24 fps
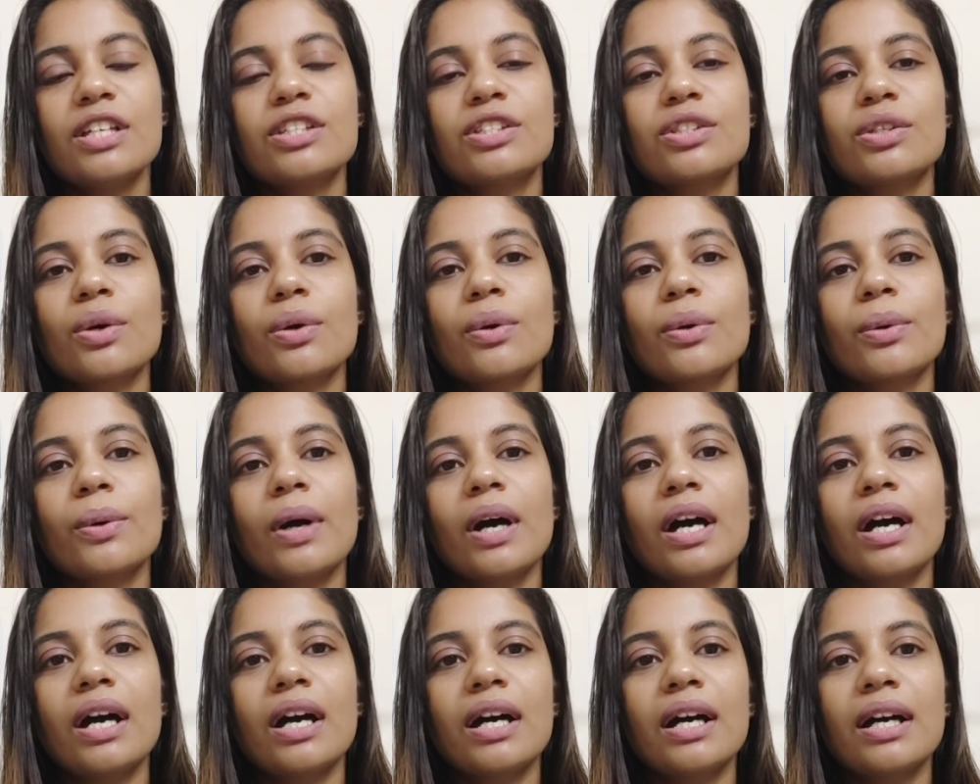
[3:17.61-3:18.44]

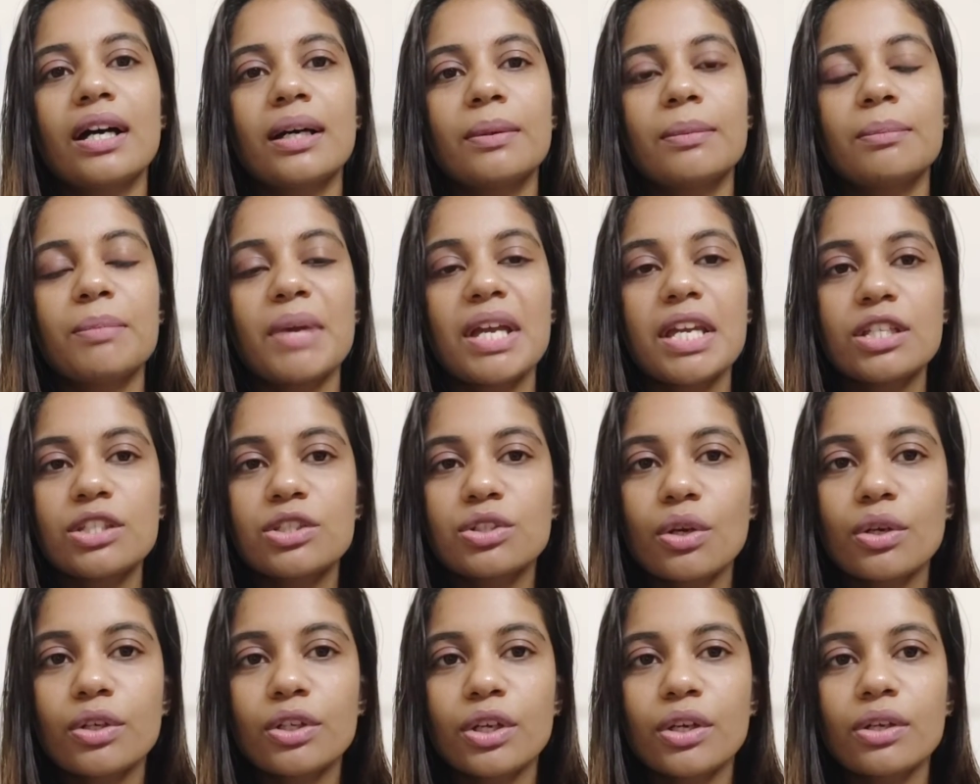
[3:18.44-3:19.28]
So
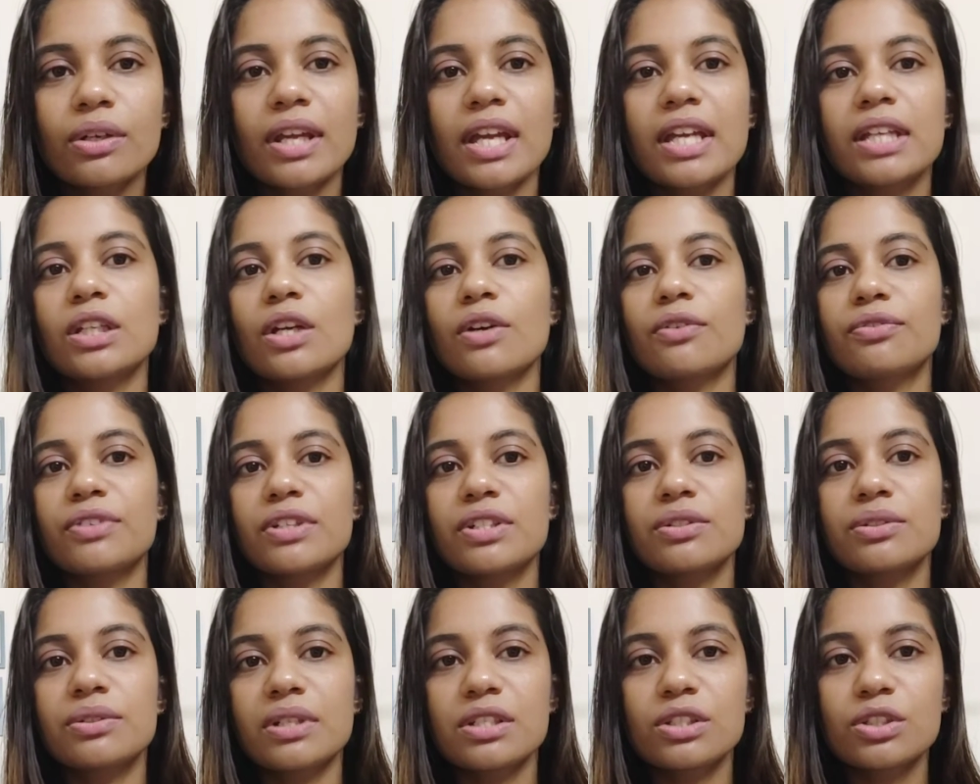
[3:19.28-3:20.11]
based on your area of
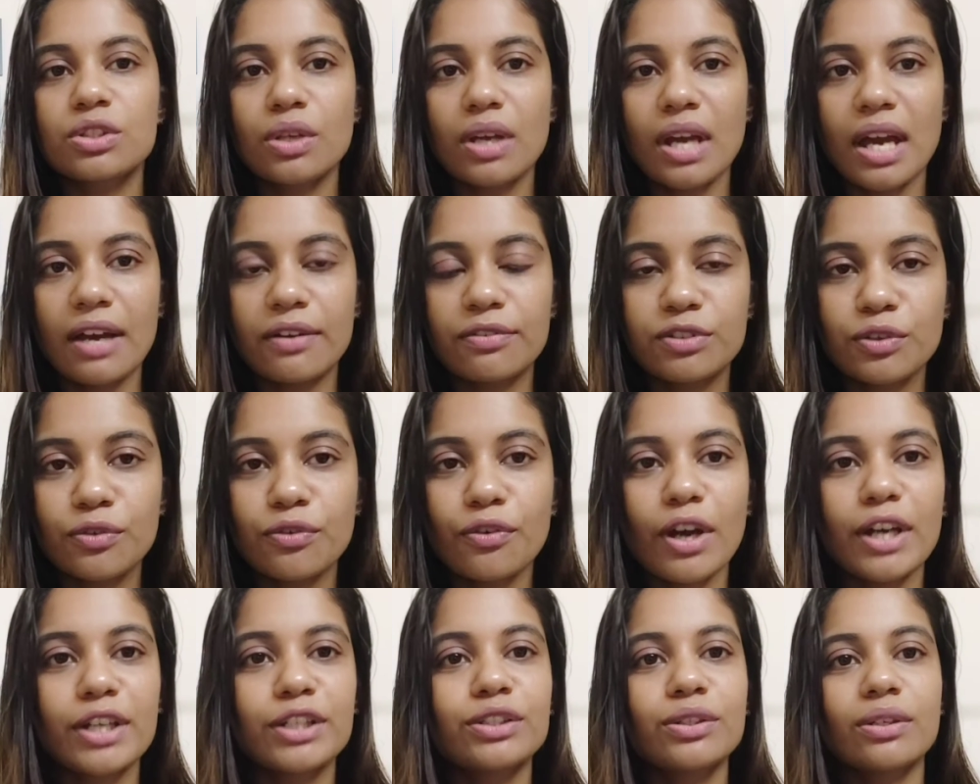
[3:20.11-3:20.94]
interest, you have to
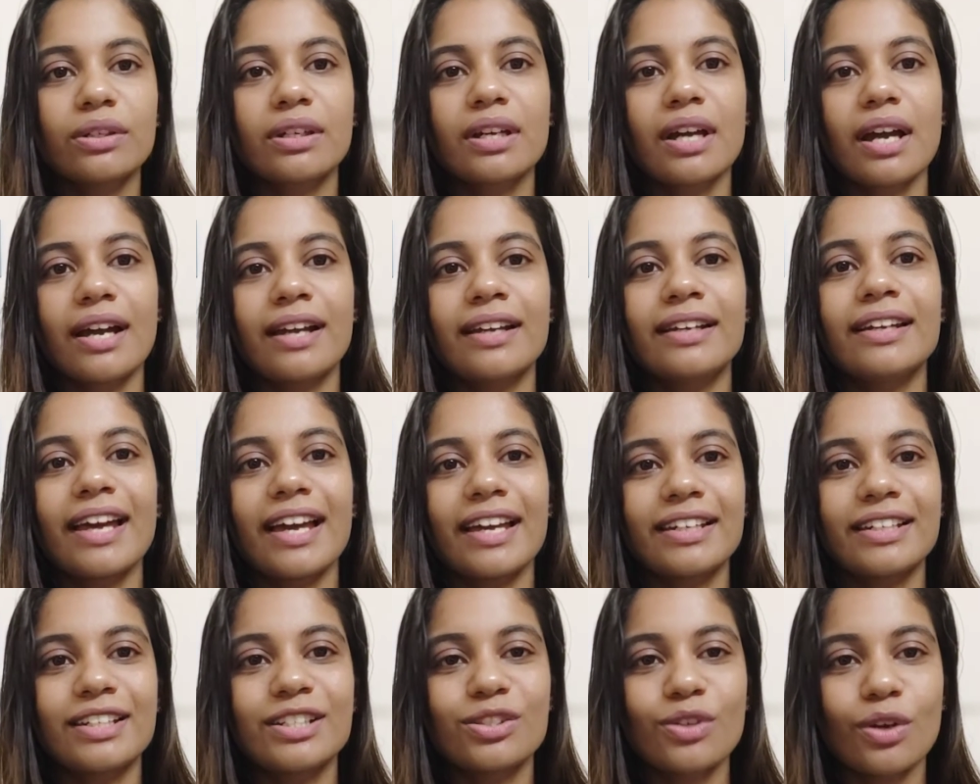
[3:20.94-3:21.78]
find your guide,
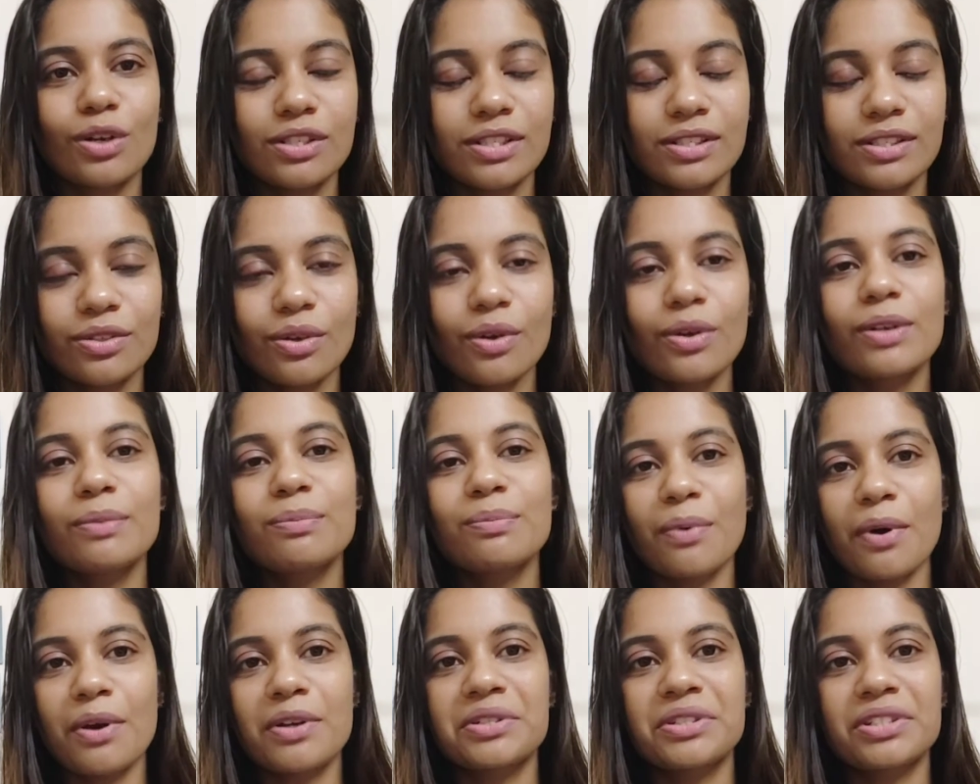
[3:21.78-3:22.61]
and it's also
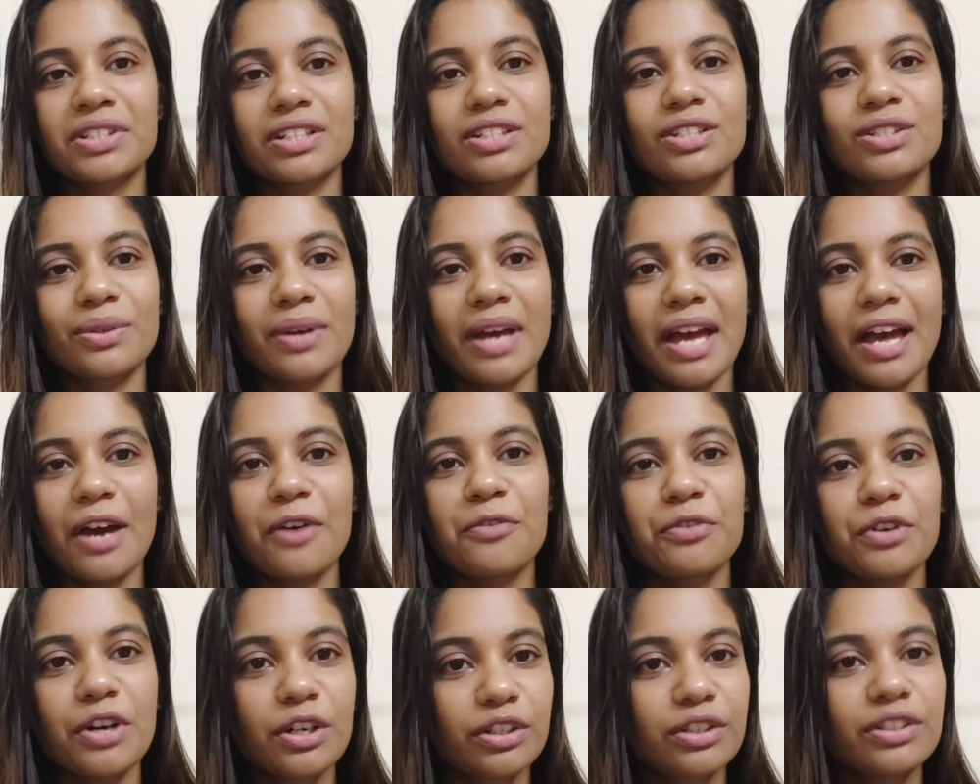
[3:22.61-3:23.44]
important to
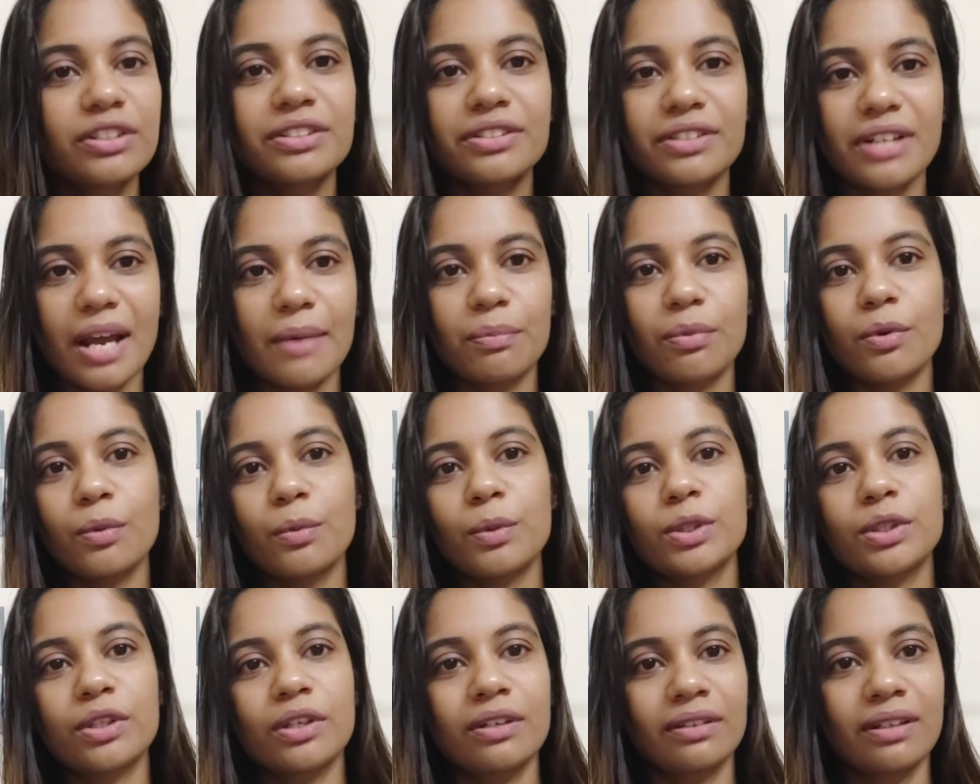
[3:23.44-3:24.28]
have a good rapport
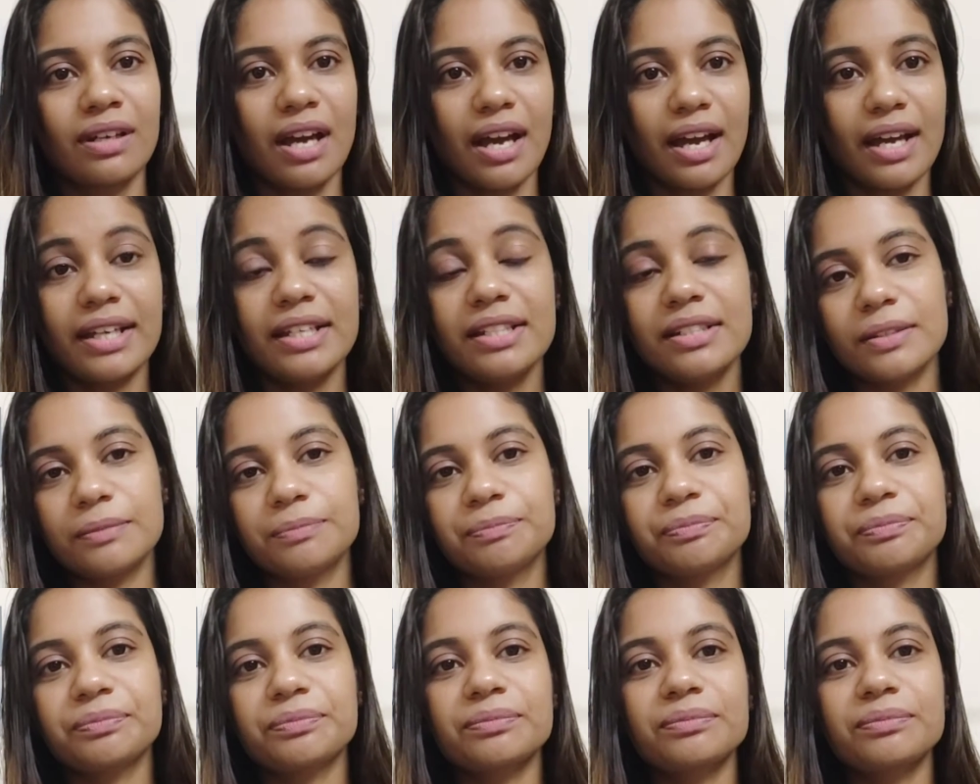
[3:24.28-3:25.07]
with your guide.